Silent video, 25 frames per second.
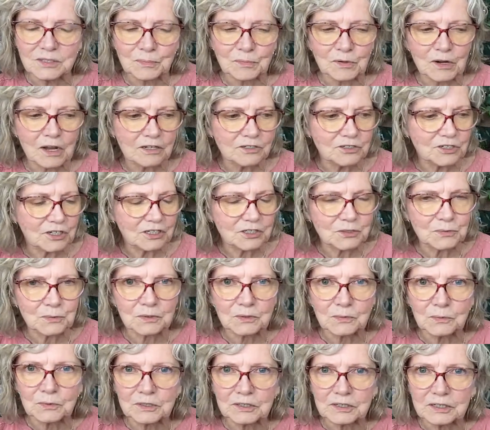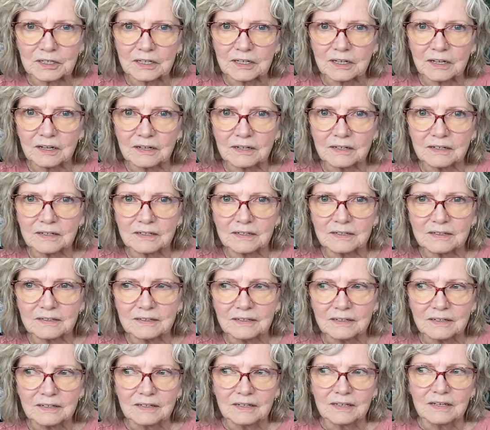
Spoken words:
projects we're working on,